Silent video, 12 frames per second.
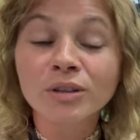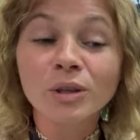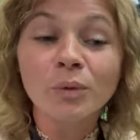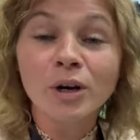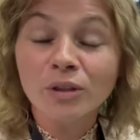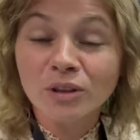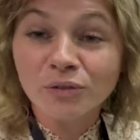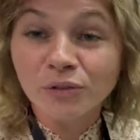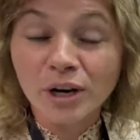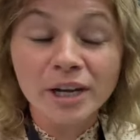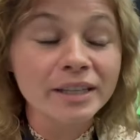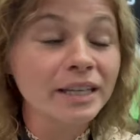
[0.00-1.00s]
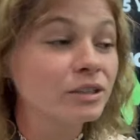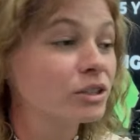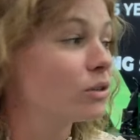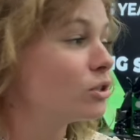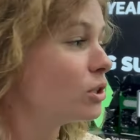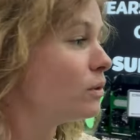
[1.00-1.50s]
the one on the front that I
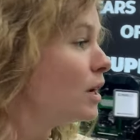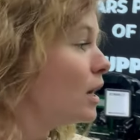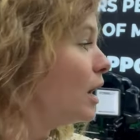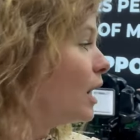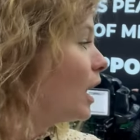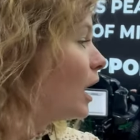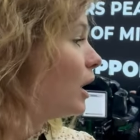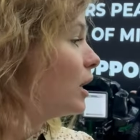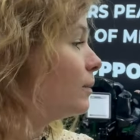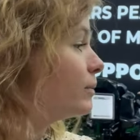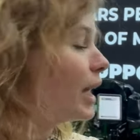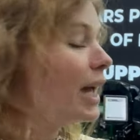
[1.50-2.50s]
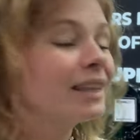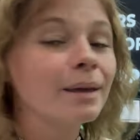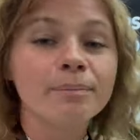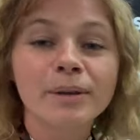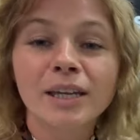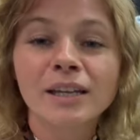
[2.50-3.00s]
showed you, um, that had
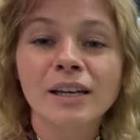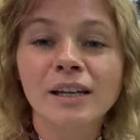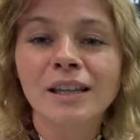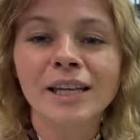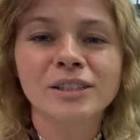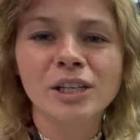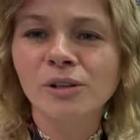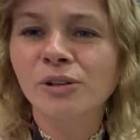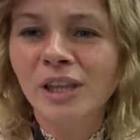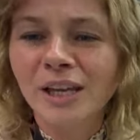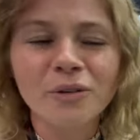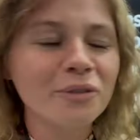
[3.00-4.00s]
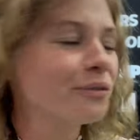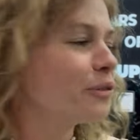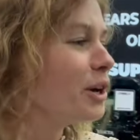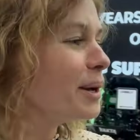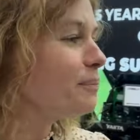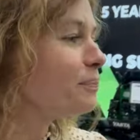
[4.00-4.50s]
that big like tiller thing on the
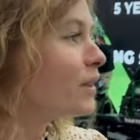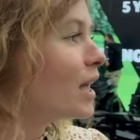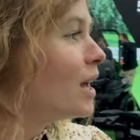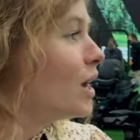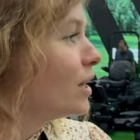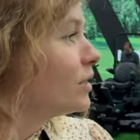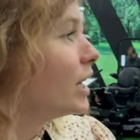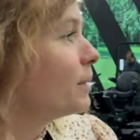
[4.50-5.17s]
front. Tell